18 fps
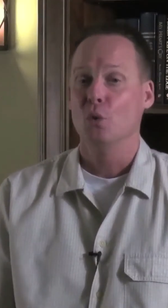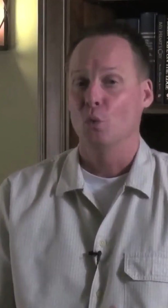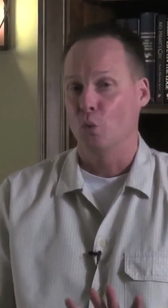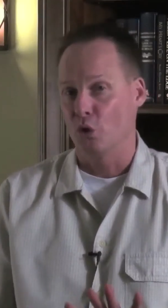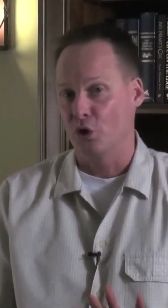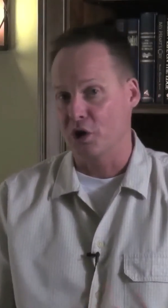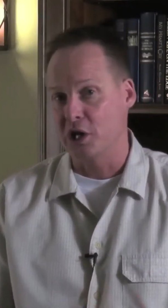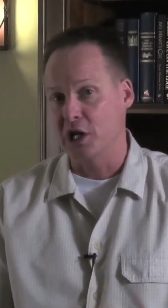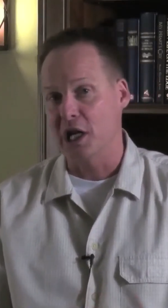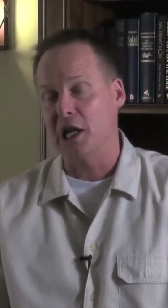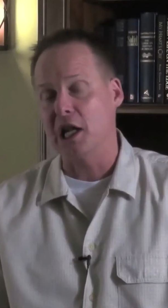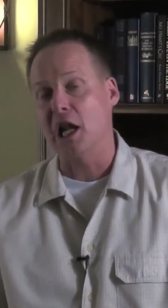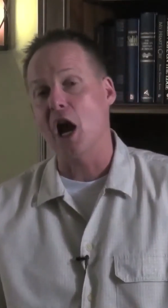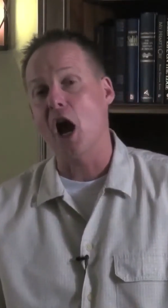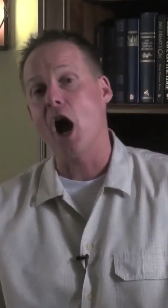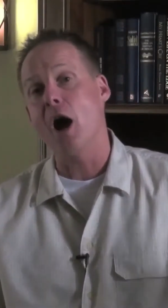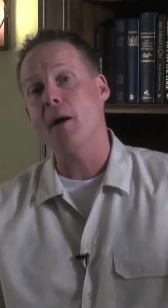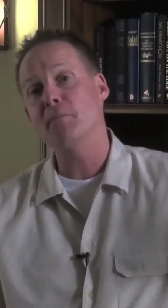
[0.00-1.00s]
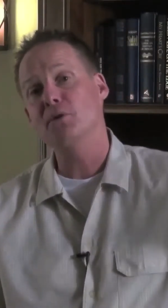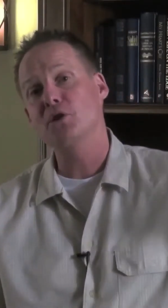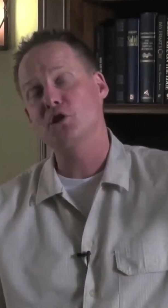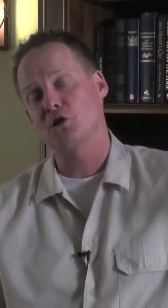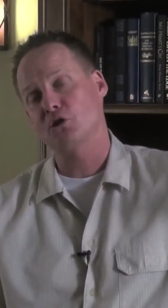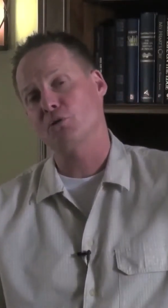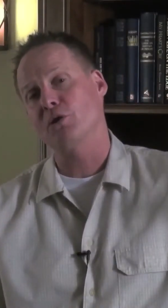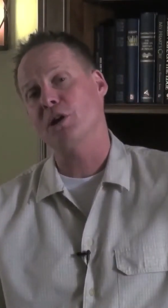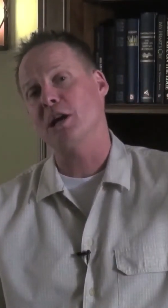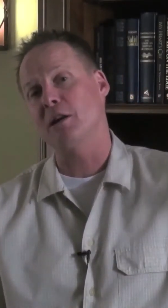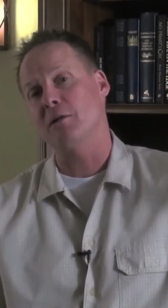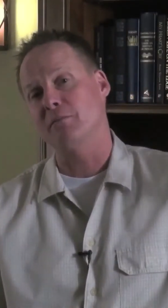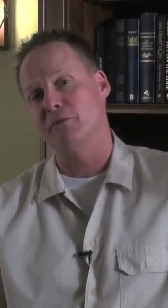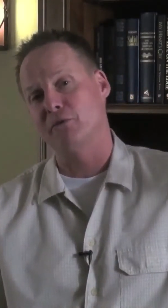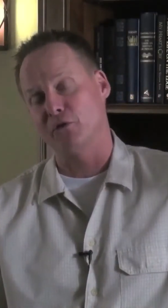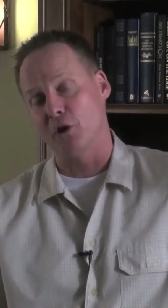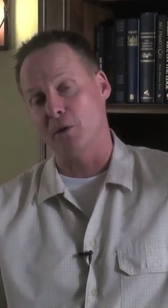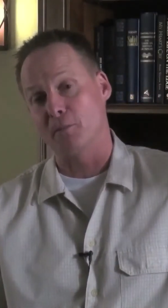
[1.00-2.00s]
We're getting upstream
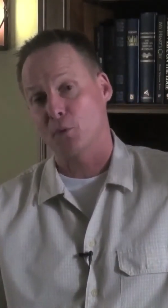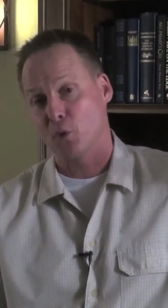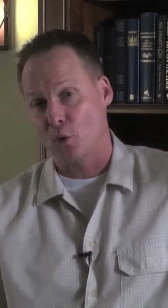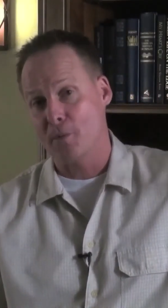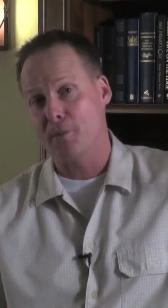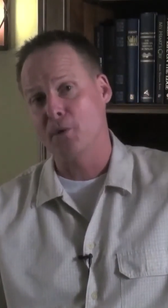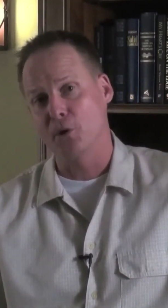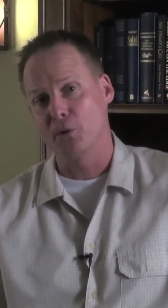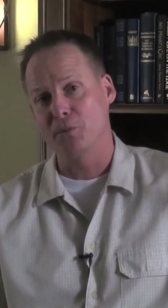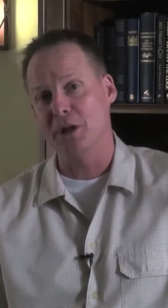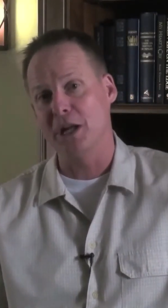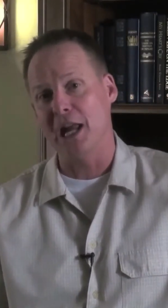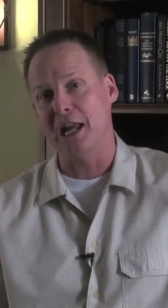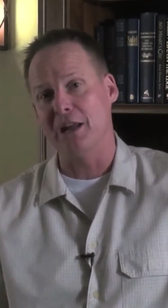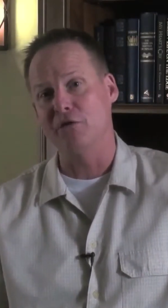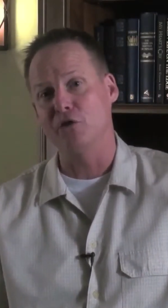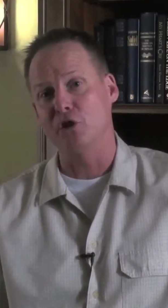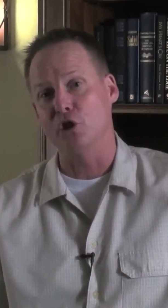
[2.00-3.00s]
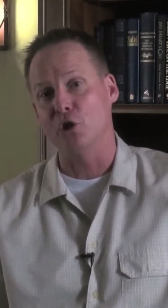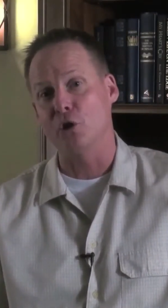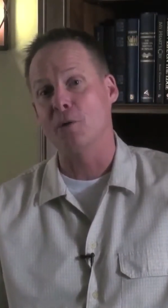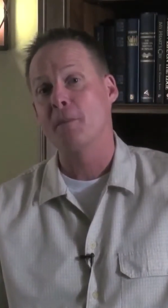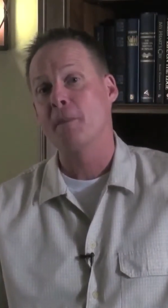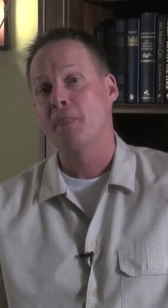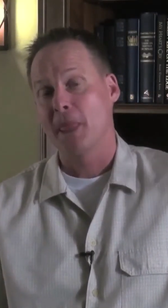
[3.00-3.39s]
from criminal behavior,